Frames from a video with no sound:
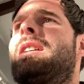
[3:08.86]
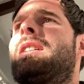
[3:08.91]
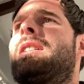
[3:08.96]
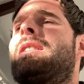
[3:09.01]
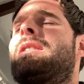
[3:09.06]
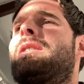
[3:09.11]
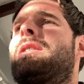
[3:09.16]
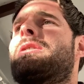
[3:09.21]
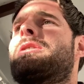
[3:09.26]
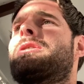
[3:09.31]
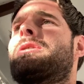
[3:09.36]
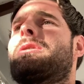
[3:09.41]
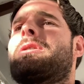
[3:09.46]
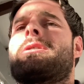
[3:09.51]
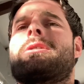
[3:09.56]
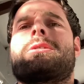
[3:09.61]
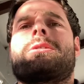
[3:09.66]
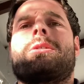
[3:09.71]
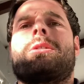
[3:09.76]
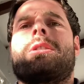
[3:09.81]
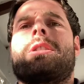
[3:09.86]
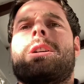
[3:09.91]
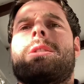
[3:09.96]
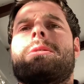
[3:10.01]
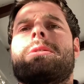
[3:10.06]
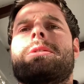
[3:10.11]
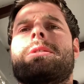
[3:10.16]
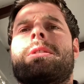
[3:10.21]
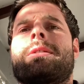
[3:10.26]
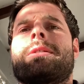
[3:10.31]
Long story short, I
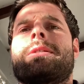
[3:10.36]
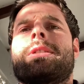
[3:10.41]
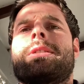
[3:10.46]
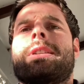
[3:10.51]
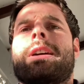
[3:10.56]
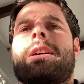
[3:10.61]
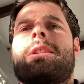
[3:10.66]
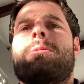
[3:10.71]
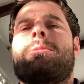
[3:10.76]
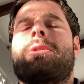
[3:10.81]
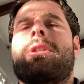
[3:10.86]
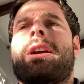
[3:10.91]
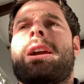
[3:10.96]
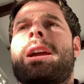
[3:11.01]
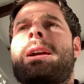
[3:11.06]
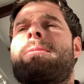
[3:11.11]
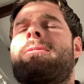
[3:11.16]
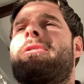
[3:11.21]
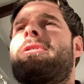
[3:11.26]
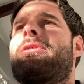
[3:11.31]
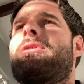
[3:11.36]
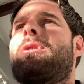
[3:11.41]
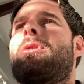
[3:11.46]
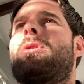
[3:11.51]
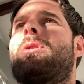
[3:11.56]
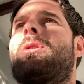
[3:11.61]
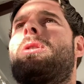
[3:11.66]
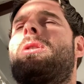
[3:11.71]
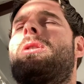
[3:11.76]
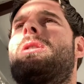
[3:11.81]
was on citalopram
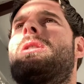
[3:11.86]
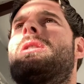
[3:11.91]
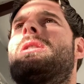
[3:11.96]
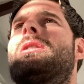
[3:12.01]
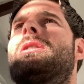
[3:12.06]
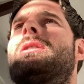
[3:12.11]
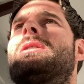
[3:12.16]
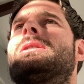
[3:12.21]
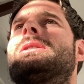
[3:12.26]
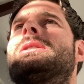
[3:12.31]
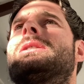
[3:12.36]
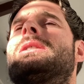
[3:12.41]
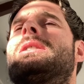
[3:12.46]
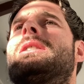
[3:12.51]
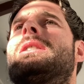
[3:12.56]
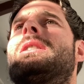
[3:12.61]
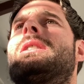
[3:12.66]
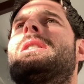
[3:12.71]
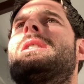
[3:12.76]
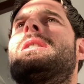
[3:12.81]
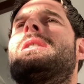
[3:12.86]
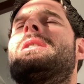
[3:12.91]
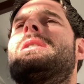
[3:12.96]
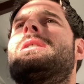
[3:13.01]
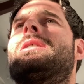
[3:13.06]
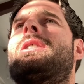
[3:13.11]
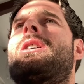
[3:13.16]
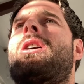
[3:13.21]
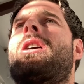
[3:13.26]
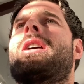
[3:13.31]
for
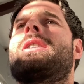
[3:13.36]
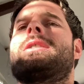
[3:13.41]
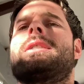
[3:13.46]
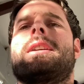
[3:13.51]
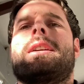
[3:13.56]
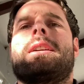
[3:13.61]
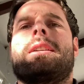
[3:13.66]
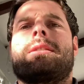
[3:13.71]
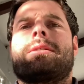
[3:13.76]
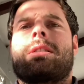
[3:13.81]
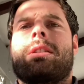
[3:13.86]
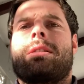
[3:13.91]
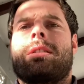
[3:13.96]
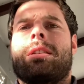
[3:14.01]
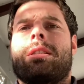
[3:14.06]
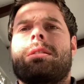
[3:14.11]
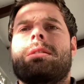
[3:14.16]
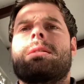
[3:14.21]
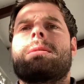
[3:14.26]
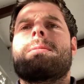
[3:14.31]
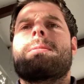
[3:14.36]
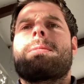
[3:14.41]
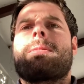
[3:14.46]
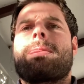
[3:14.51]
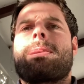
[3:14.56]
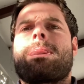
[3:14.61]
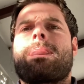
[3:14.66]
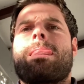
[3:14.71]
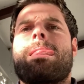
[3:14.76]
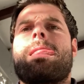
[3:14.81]
9 years, I think.
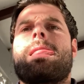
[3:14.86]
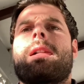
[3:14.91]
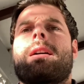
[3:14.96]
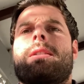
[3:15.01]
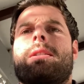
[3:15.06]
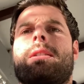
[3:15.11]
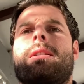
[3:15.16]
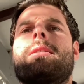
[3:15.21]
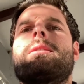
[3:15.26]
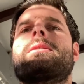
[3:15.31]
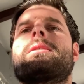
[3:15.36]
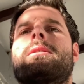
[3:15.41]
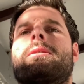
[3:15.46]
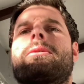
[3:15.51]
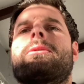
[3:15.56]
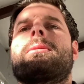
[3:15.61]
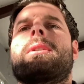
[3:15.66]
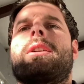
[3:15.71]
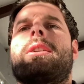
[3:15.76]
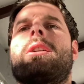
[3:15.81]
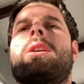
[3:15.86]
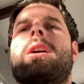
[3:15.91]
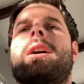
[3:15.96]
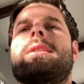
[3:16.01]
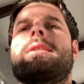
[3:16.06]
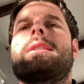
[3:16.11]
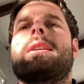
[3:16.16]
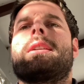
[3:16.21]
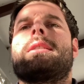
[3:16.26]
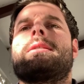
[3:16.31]
For about
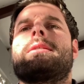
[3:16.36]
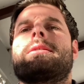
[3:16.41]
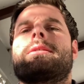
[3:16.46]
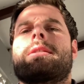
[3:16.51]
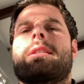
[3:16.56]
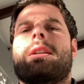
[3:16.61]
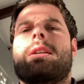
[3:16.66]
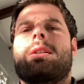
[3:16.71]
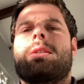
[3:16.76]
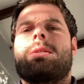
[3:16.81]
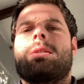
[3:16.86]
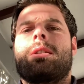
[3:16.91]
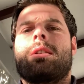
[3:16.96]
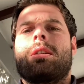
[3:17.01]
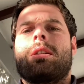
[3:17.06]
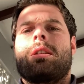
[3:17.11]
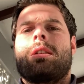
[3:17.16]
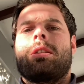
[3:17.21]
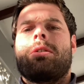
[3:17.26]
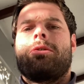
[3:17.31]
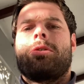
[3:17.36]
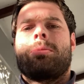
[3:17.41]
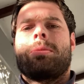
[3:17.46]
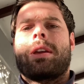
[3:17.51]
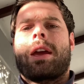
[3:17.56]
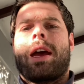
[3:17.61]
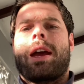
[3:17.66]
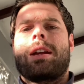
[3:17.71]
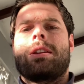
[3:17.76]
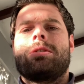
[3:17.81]
9 years, so from the
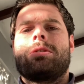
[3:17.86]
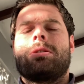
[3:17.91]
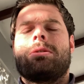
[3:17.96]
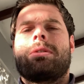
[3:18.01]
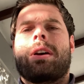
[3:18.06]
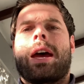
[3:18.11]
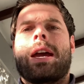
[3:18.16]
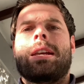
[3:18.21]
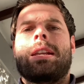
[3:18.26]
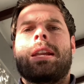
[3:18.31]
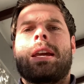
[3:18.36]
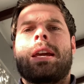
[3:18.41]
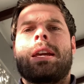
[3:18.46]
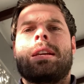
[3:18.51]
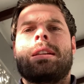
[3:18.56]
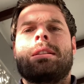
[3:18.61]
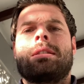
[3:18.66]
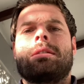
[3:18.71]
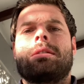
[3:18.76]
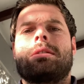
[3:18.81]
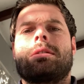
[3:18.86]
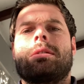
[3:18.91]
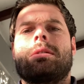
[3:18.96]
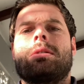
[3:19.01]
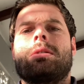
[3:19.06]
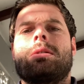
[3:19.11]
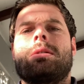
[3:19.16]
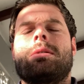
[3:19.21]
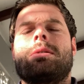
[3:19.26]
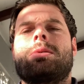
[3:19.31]
age of 18
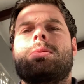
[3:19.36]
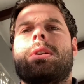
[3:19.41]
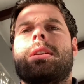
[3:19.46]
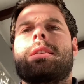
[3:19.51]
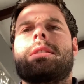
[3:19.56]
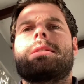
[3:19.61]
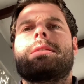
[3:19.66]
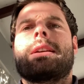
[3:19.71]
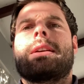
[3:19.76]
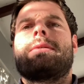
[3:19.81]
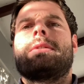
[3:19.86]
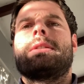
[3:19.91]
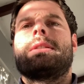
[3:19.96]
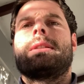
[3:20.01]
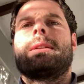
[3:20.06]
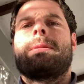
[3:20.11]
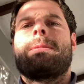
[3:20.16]
to 27.